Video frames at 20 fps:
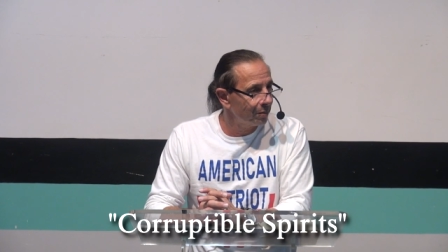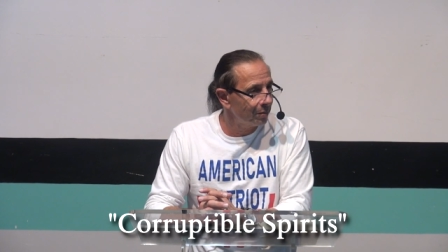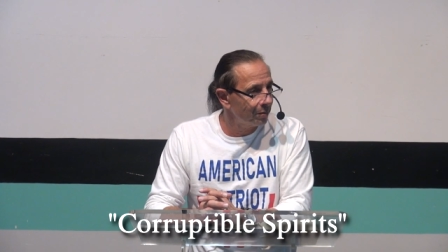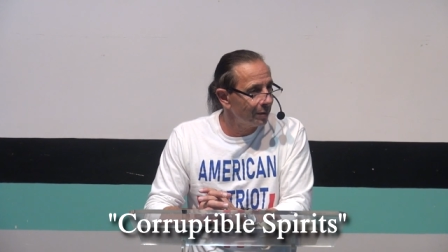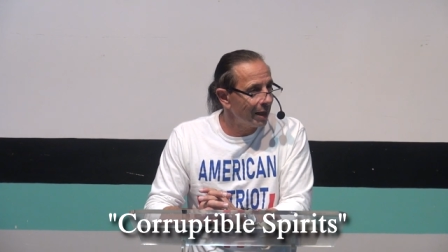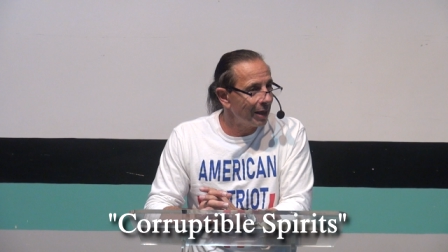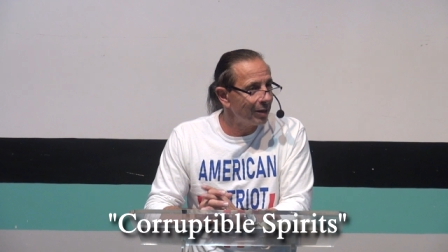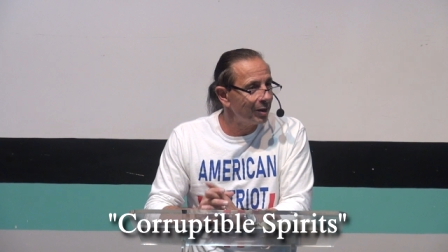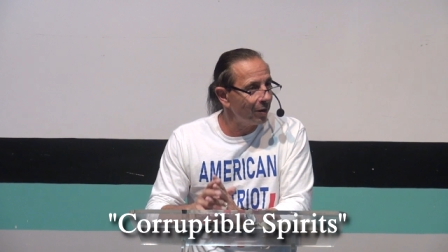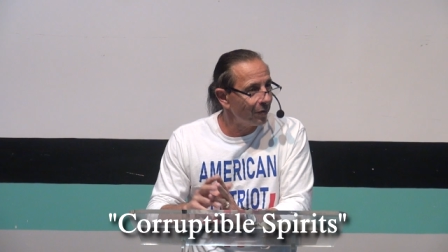
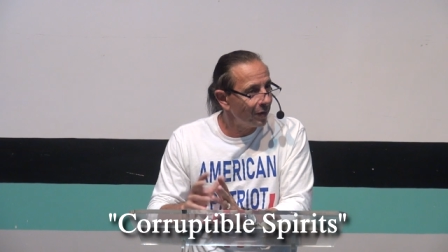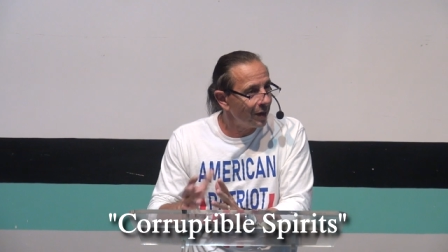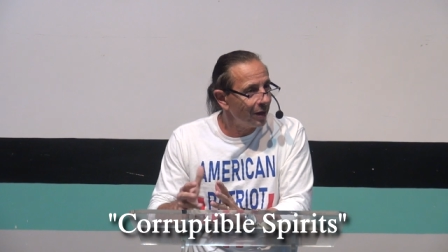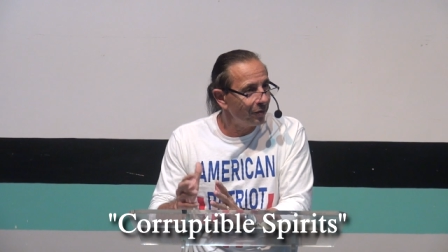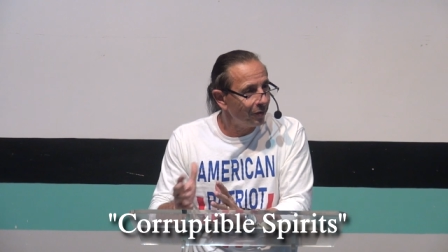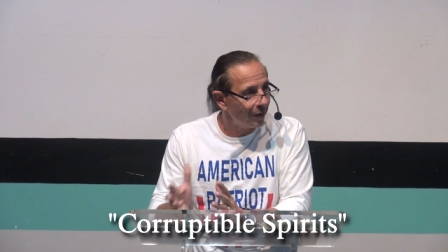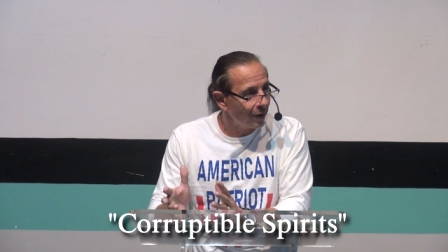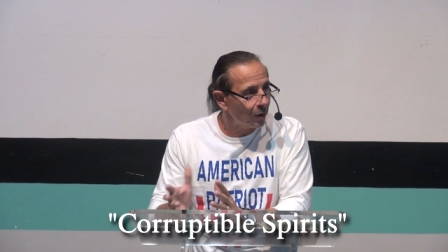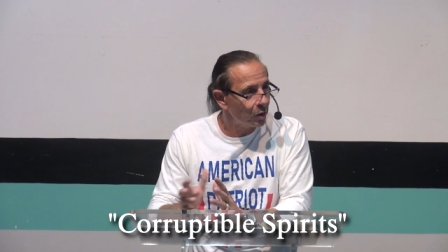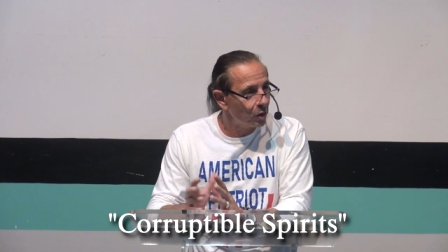not to have any
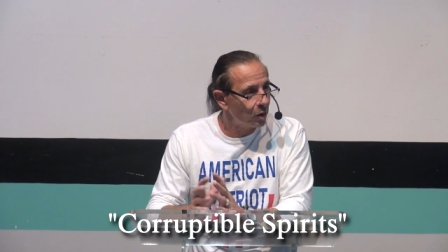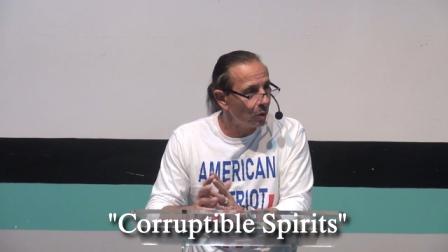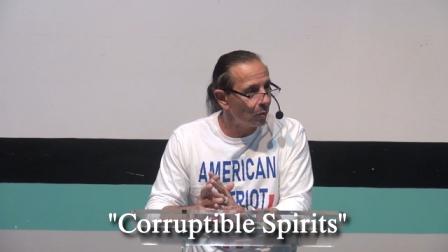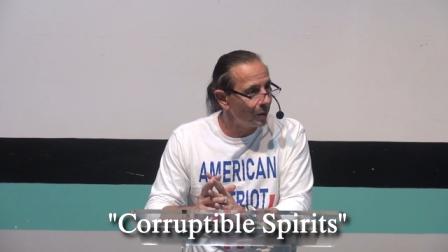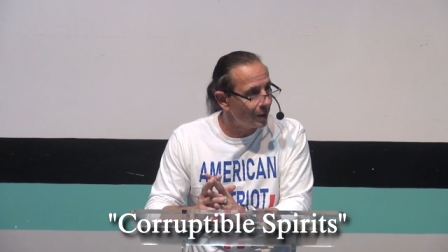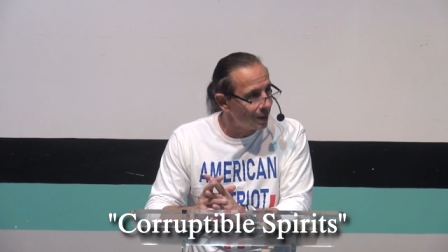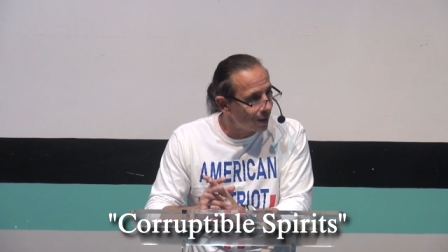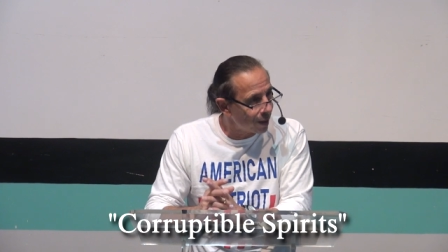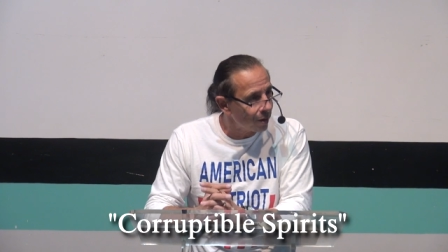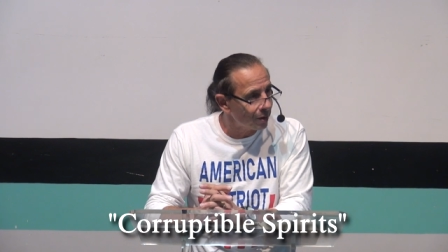fellowship
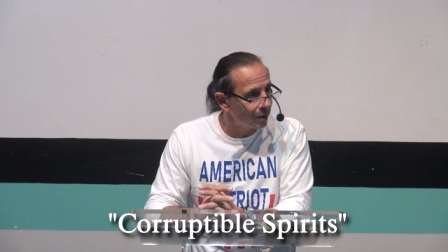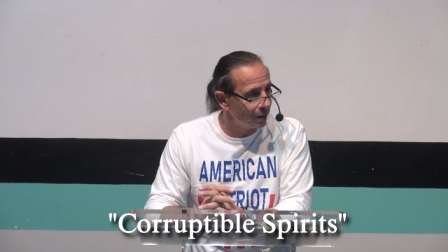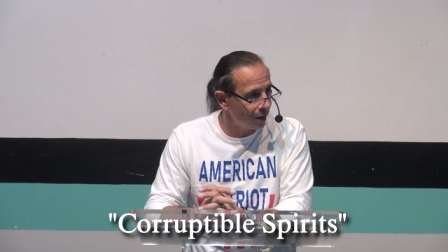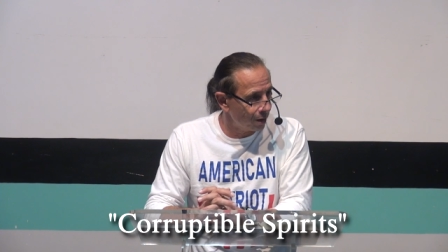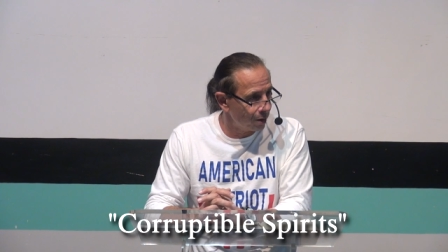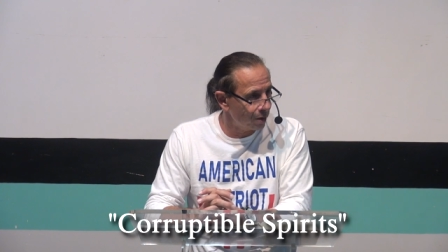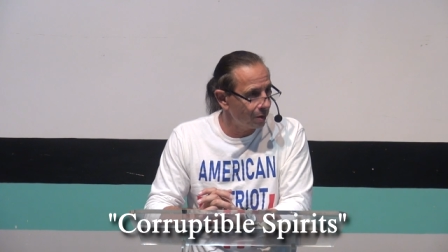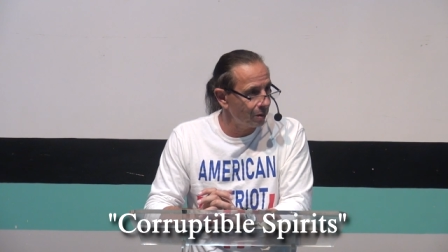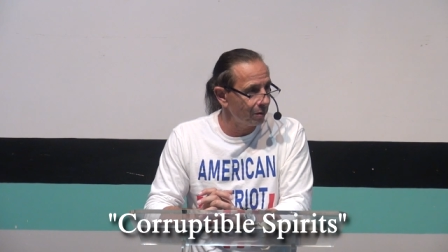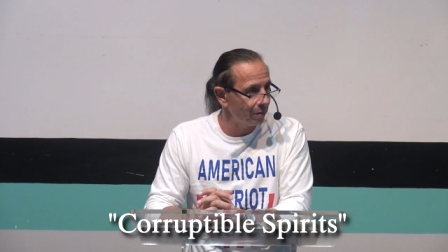with
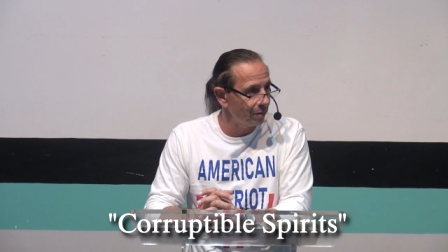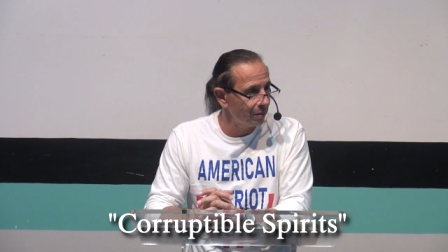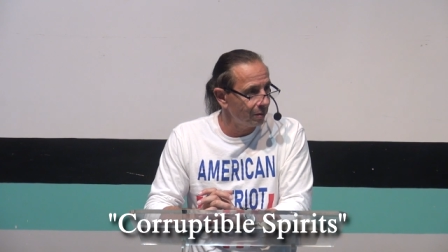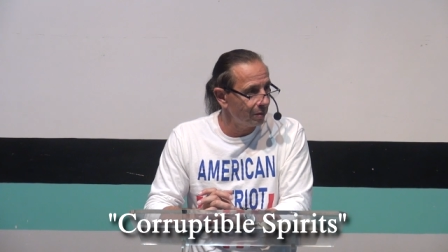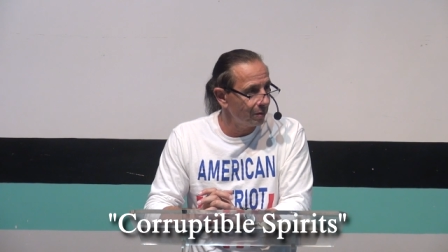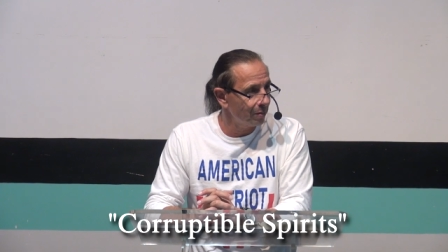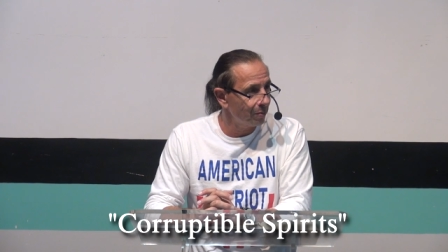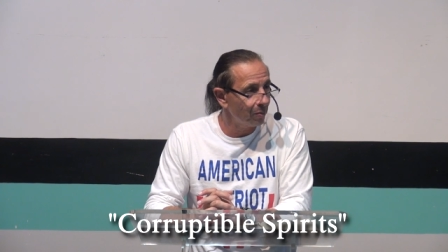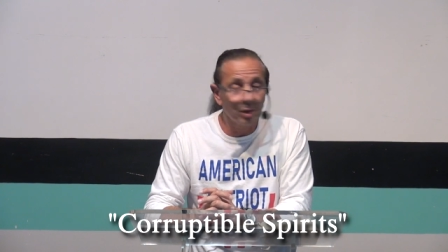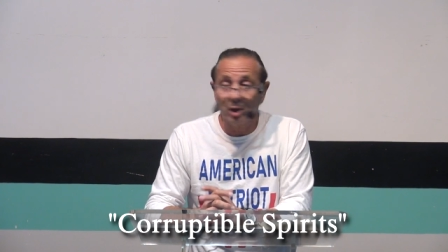darkness,
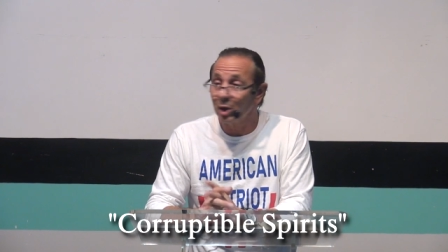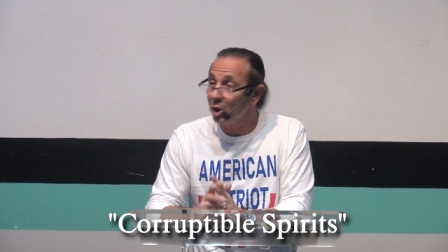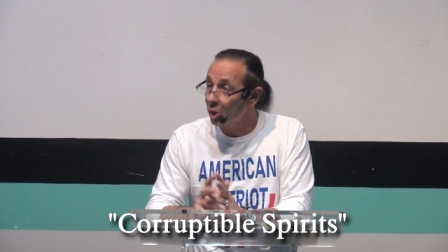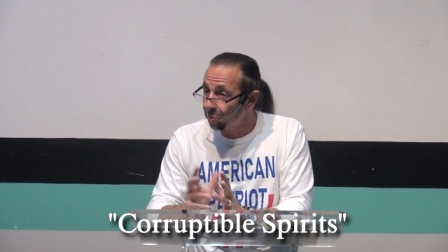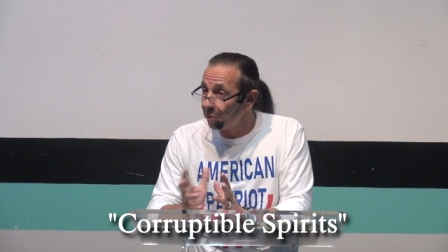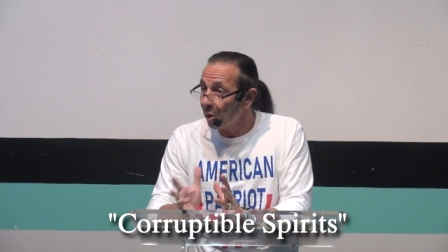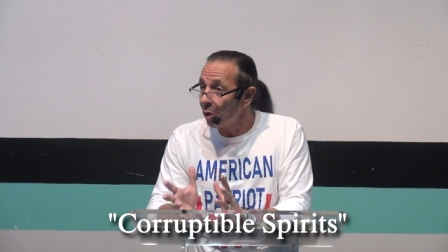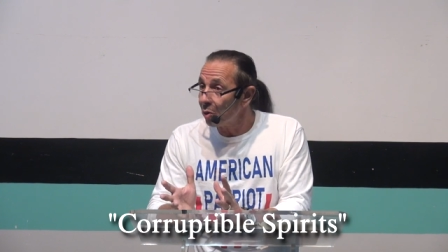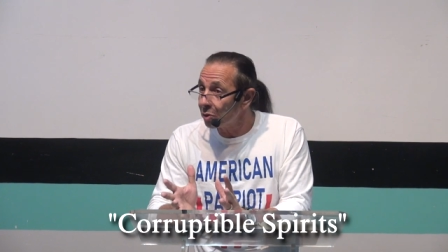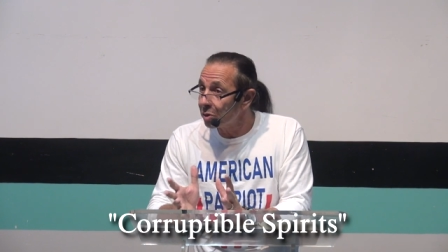but
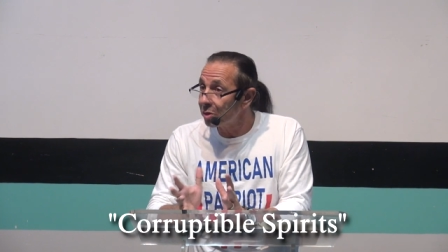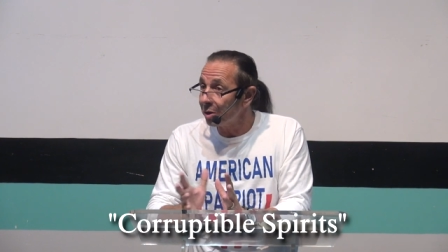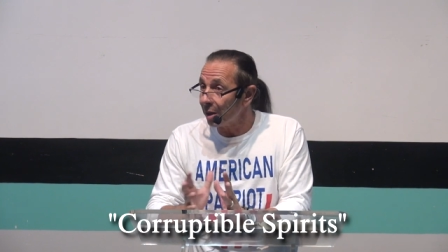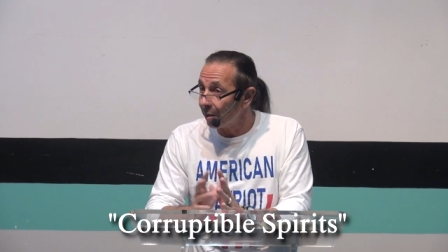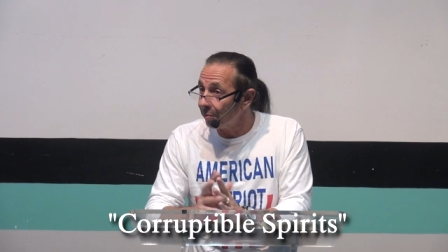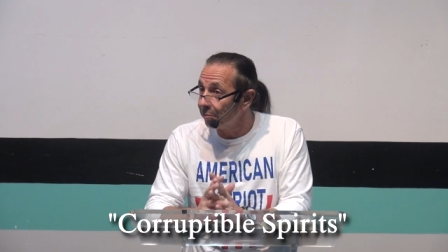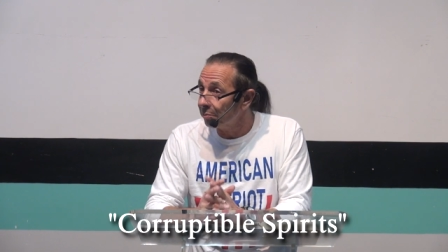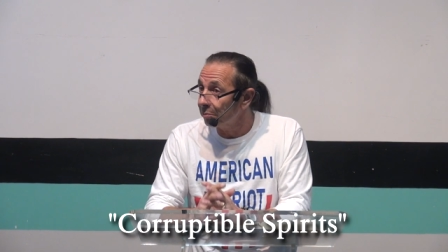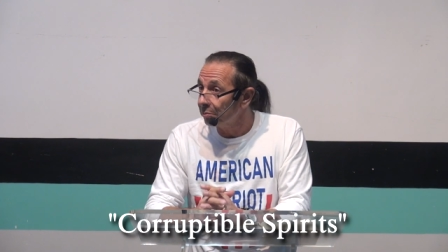expose them.